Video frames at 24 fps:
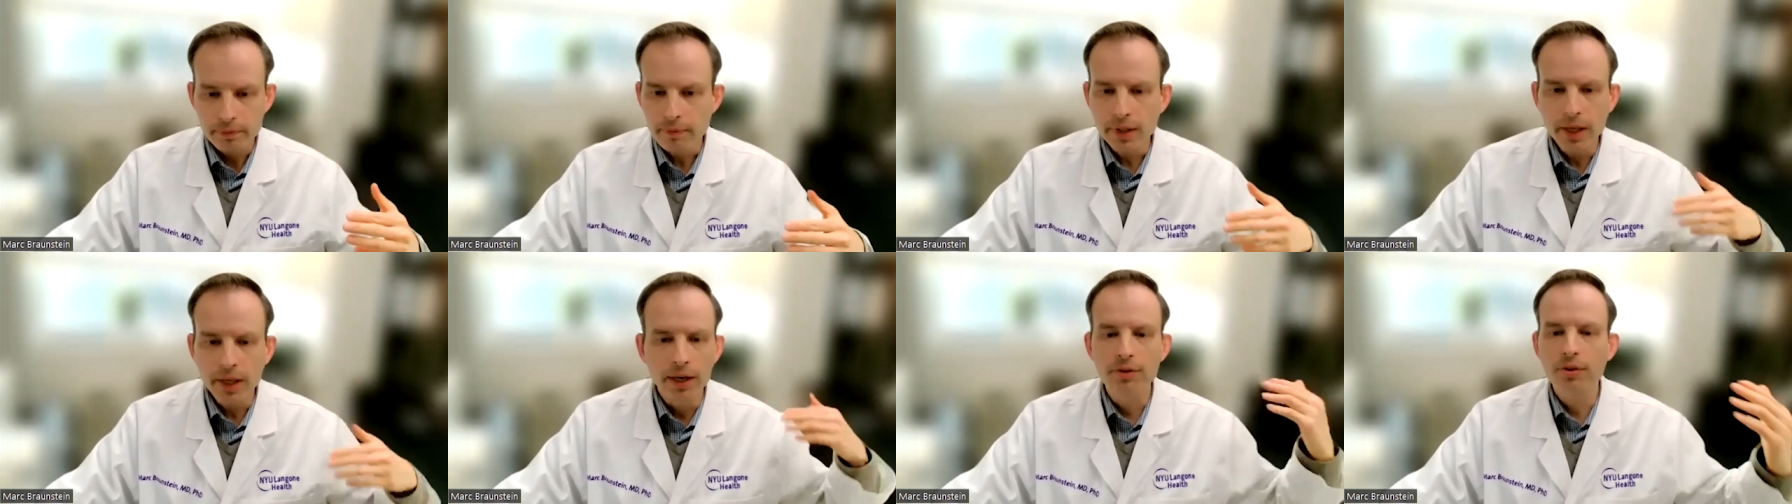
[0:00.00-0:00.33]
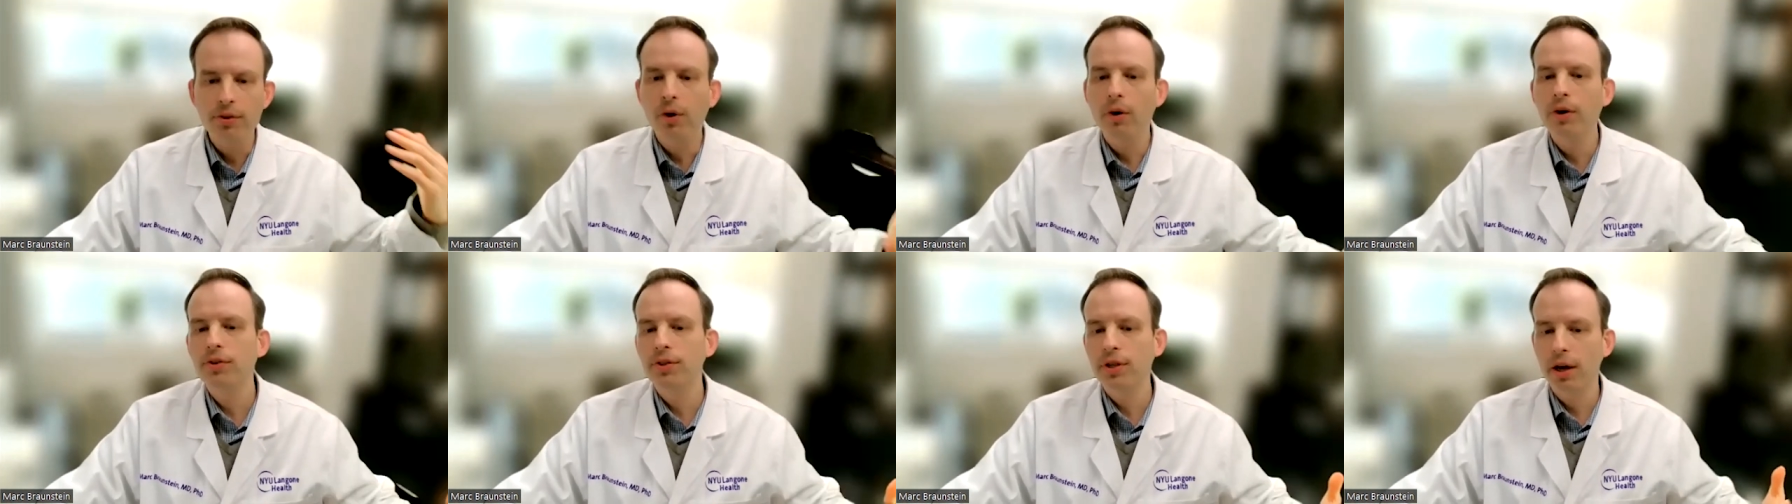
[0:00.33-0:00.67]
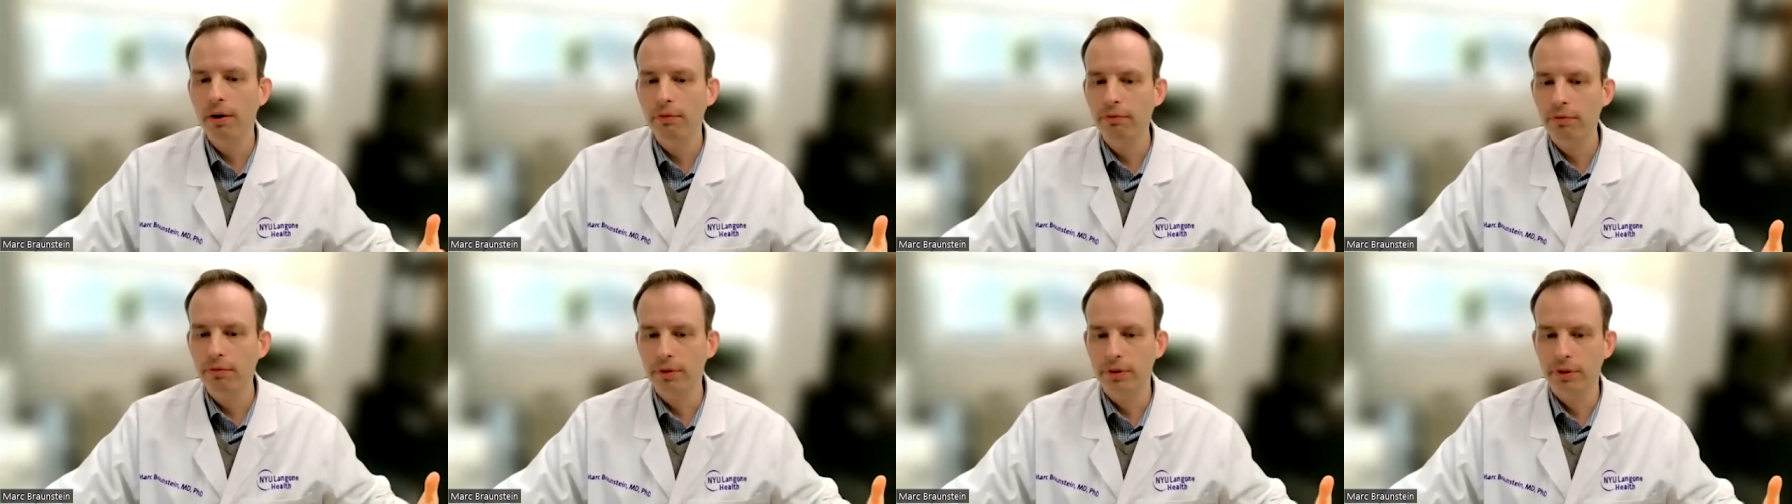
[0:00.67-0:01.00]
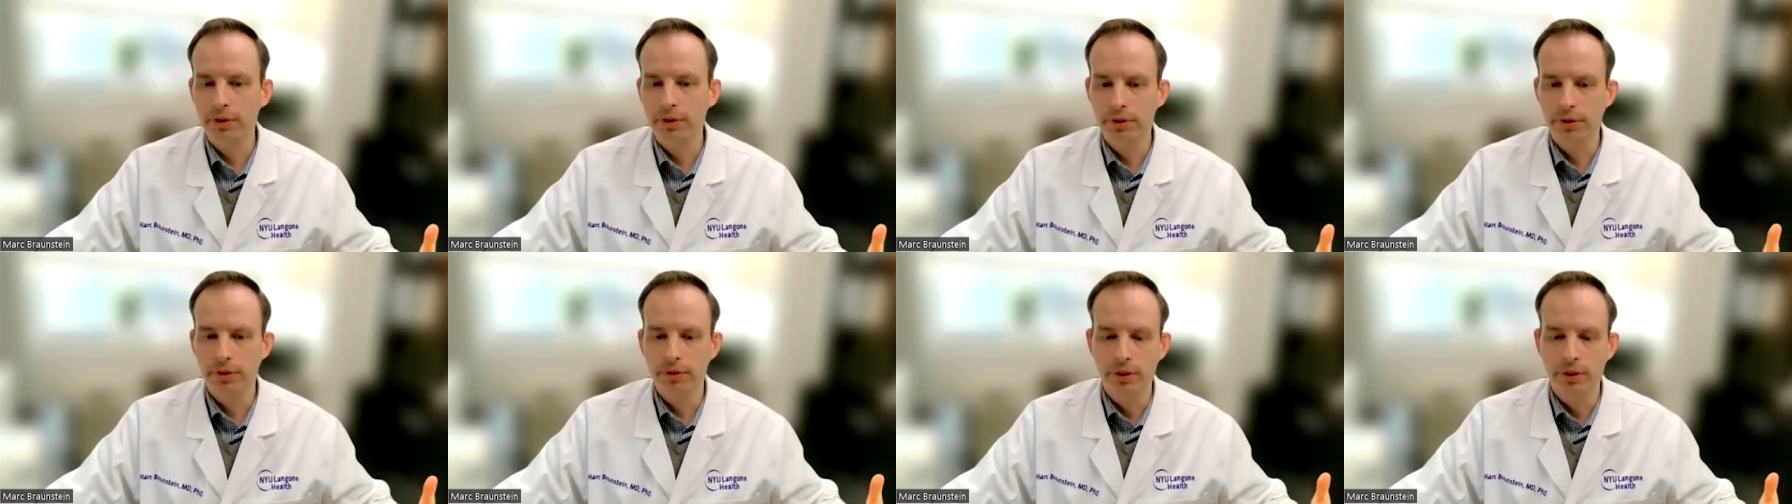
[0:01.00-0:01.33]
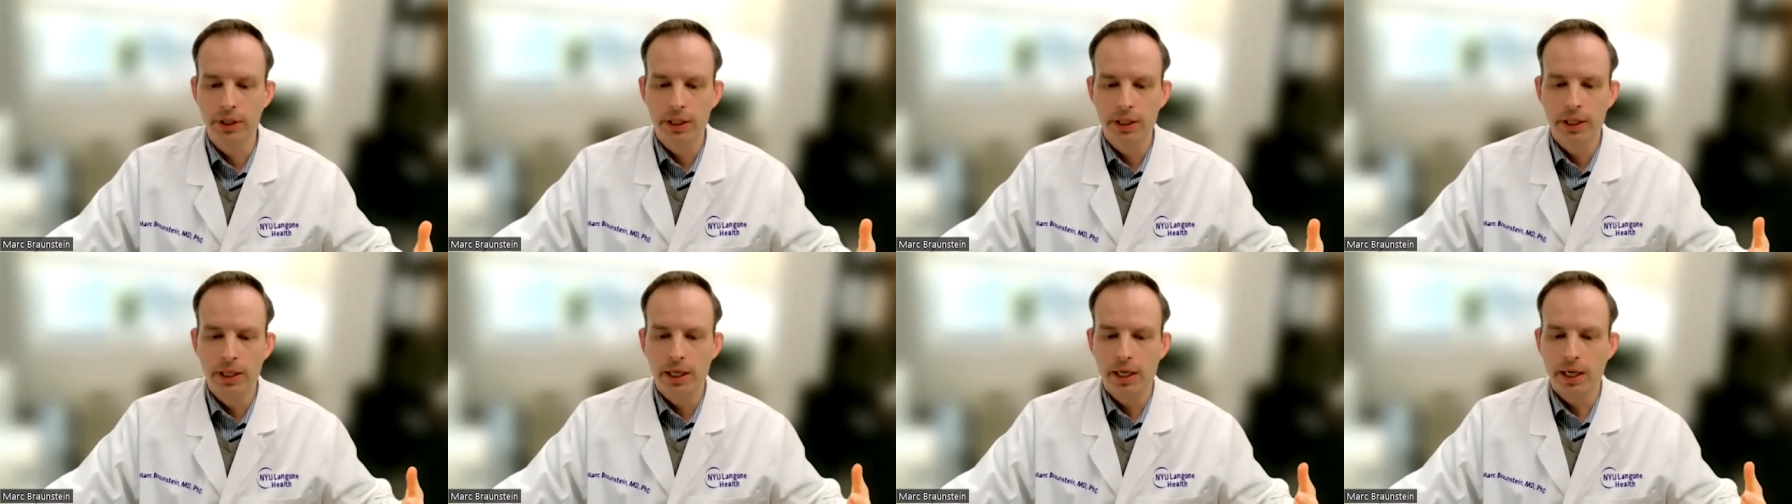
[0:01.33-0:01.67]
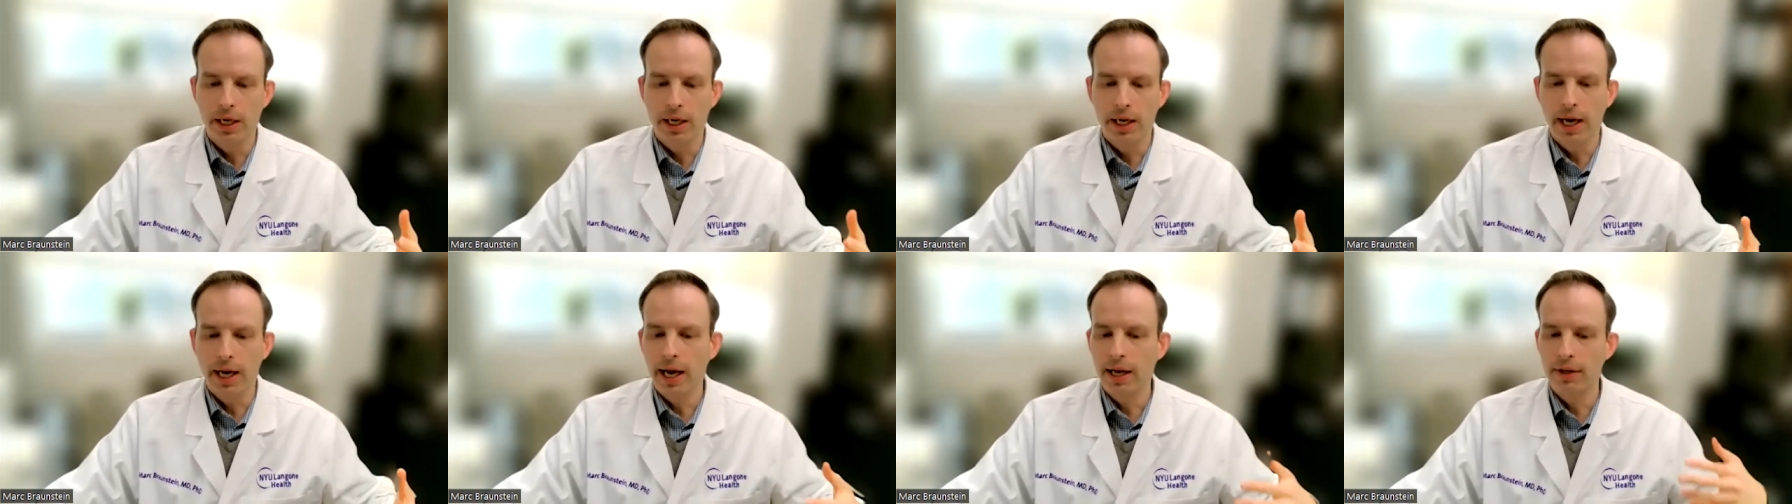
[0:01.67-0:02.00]
And it's always helpful to
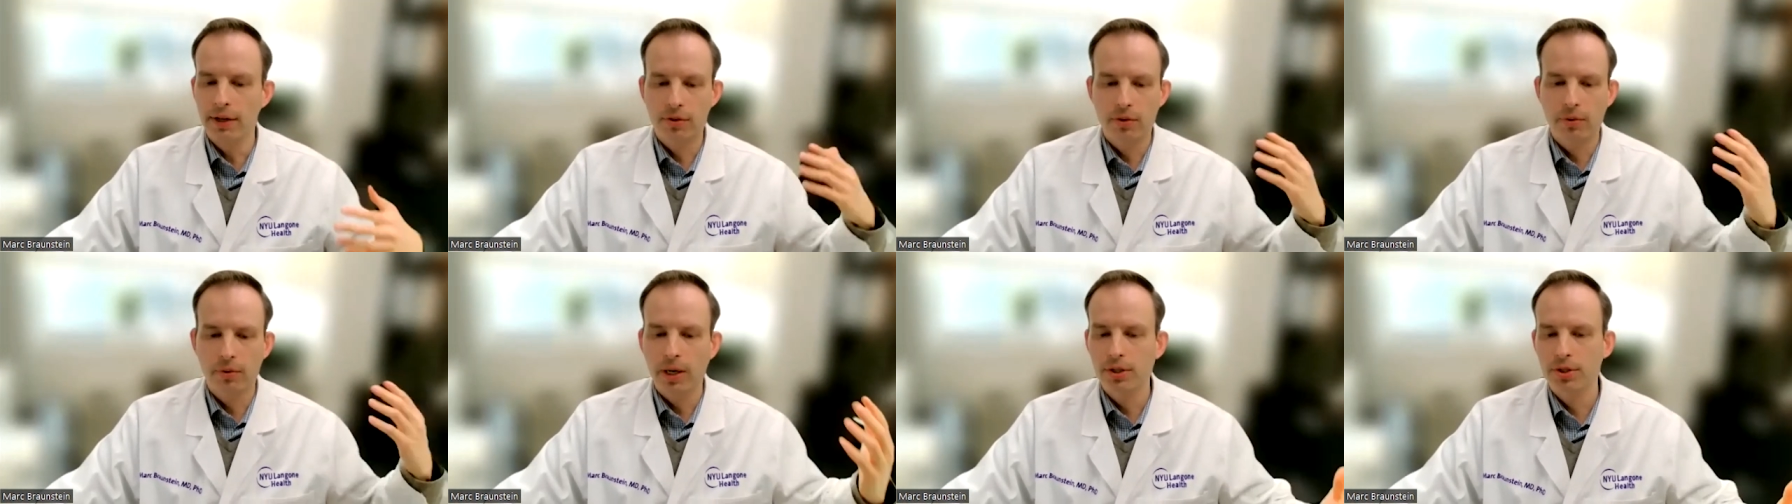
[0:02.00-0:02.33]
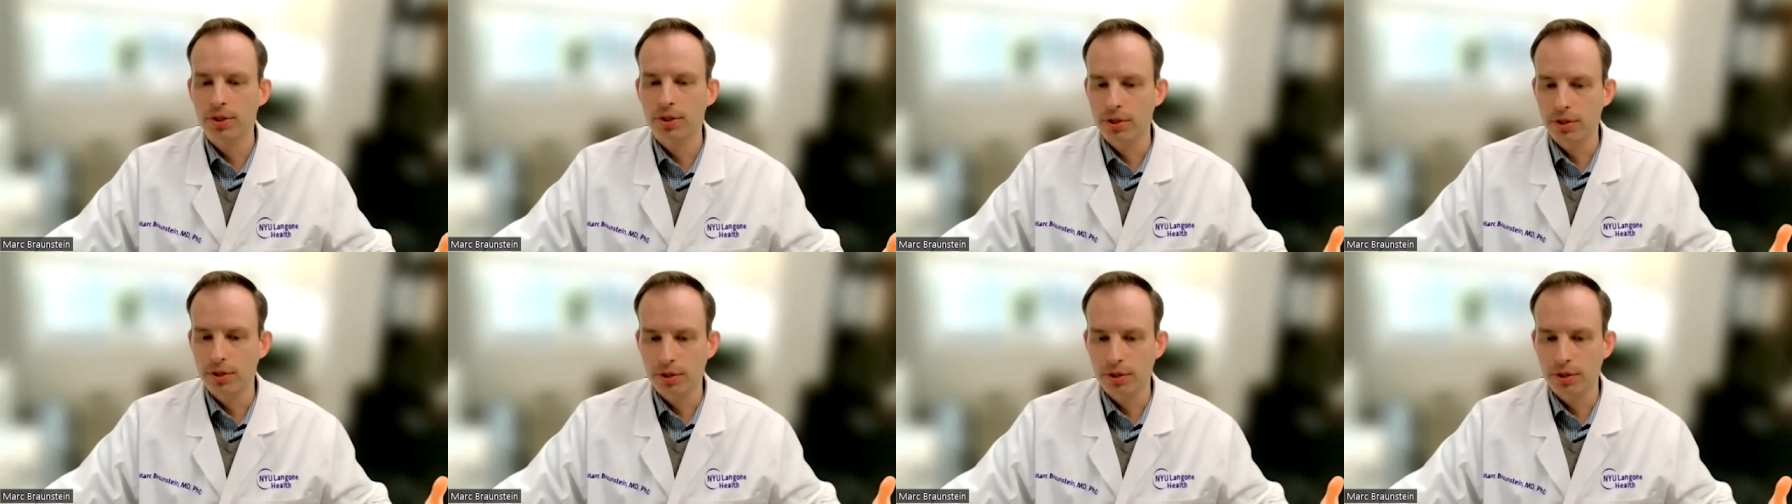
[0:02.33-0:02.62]
ask questions